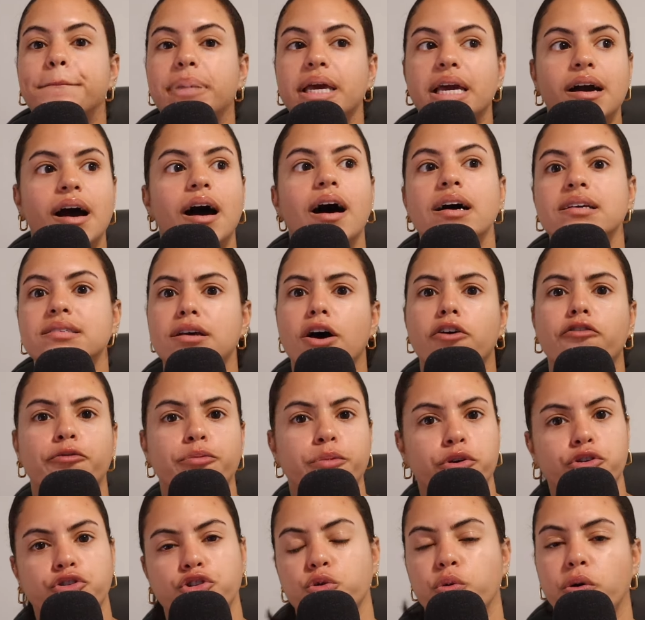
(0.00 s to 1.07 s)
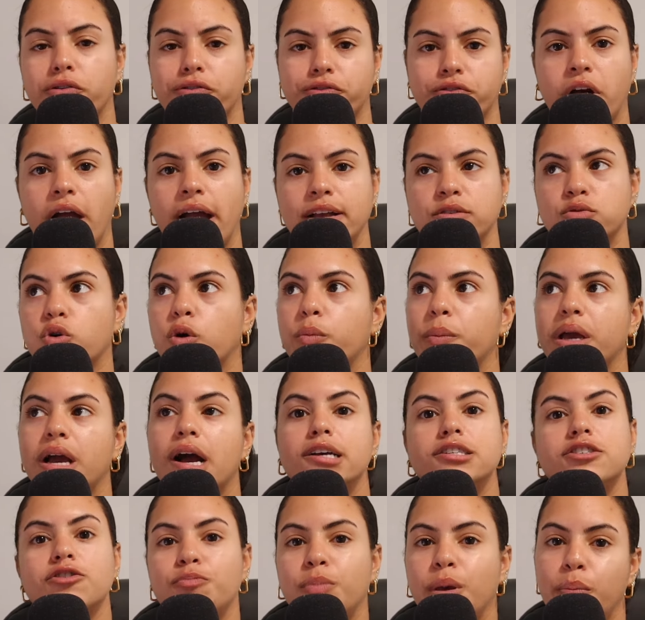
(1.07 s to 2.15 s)
because of mutual friends or
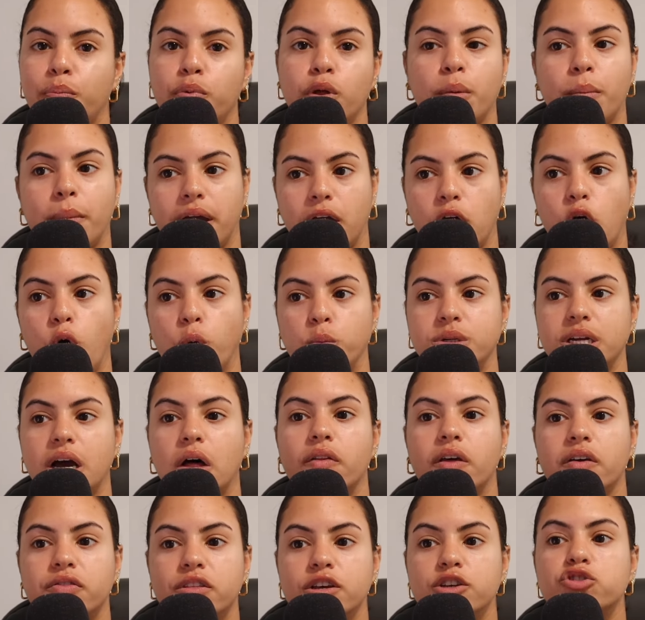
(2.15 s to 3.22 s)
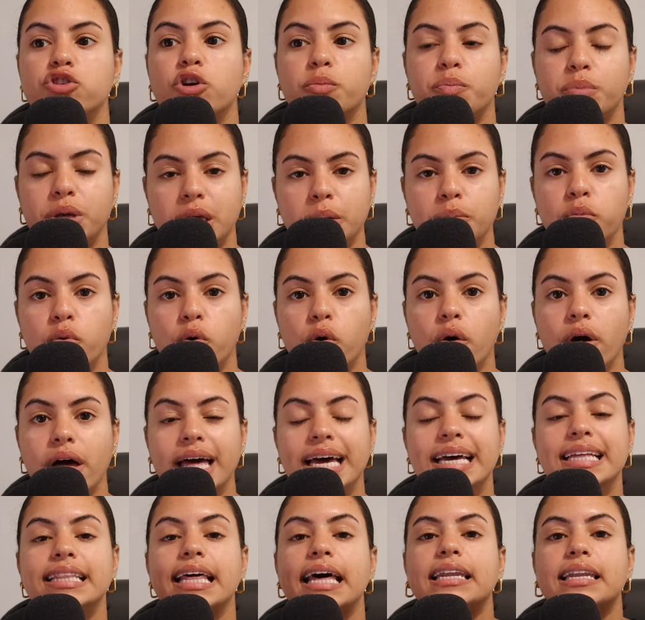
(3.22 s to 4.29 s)
because of people in my hometown. Like, these are people
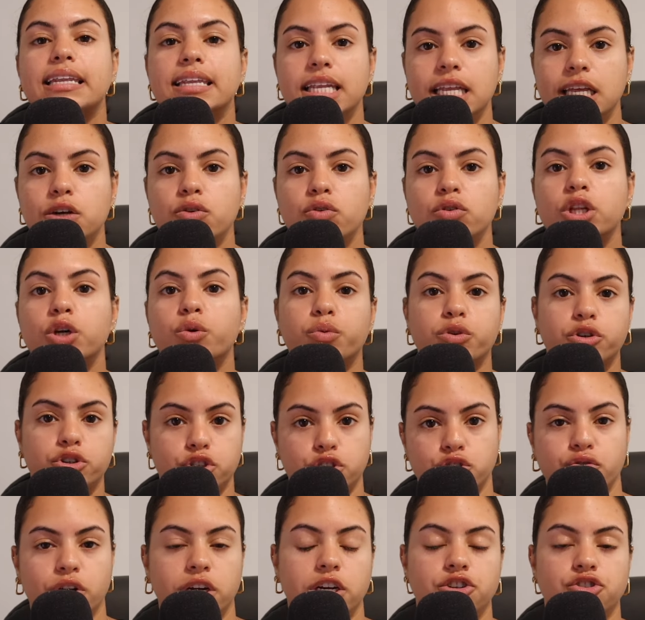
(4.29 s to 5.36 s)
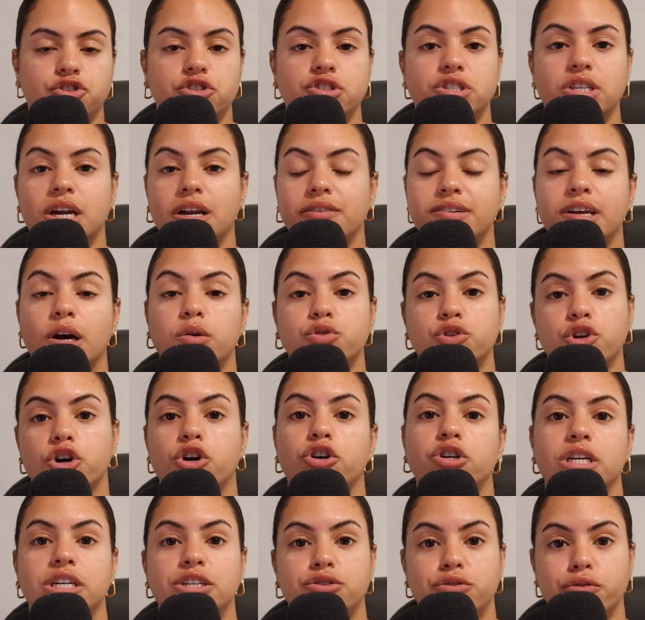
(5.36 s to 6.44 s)
that literally were strangers that have now
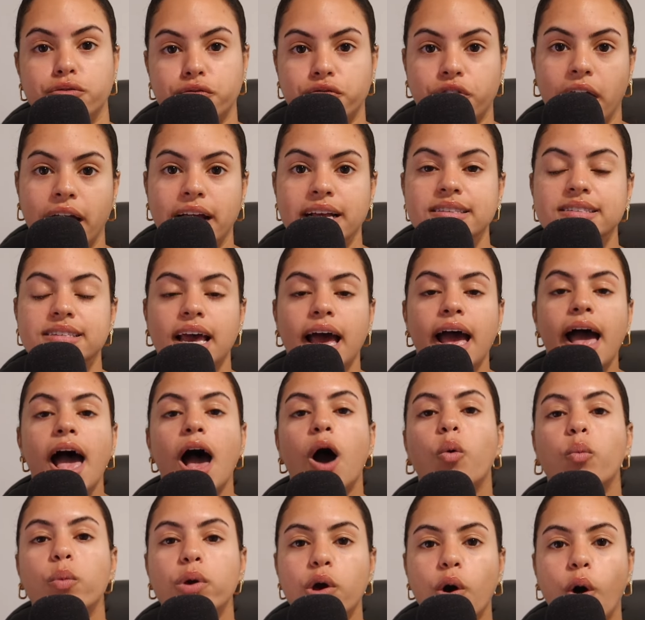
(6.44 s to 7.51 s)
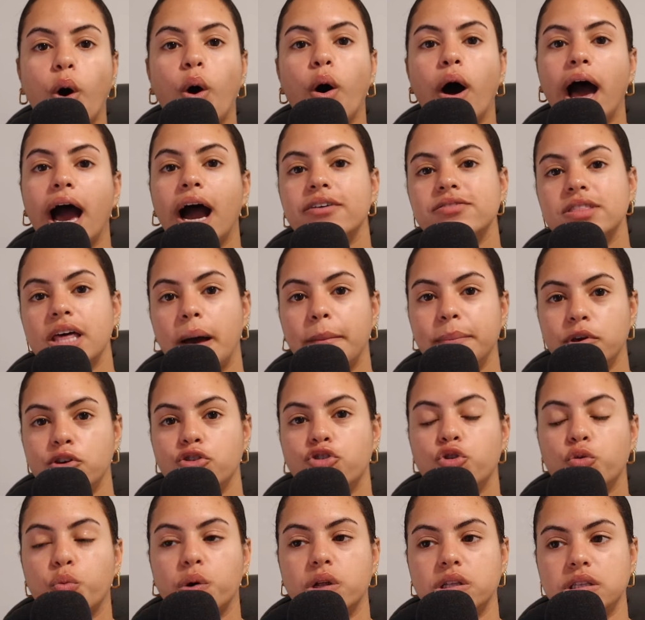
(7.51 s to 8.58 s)
turned into friends, and we all have that
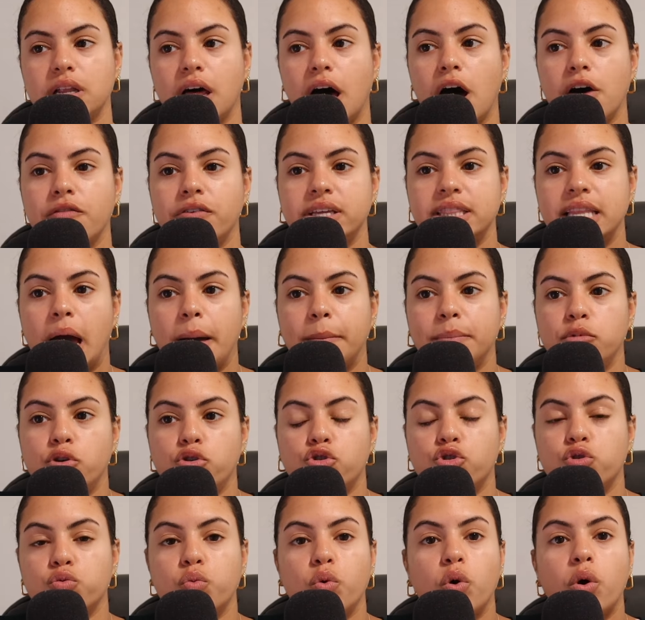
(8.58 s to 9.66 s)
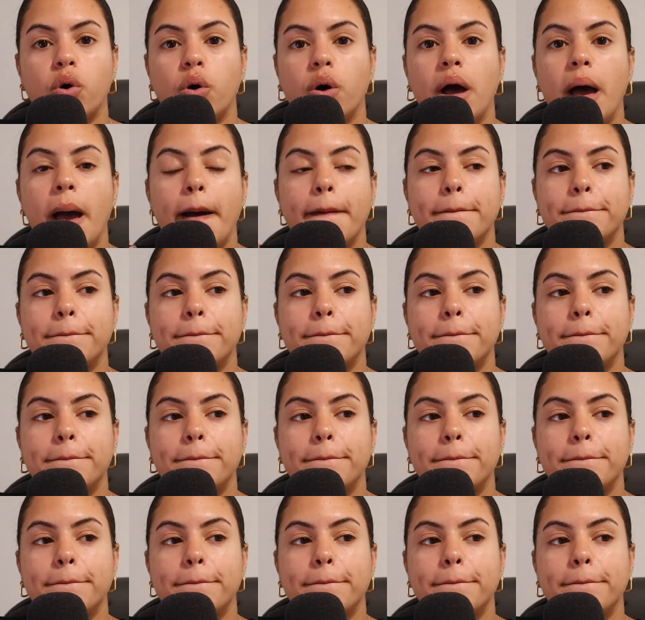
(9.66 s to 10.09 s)
mutual love and that mutual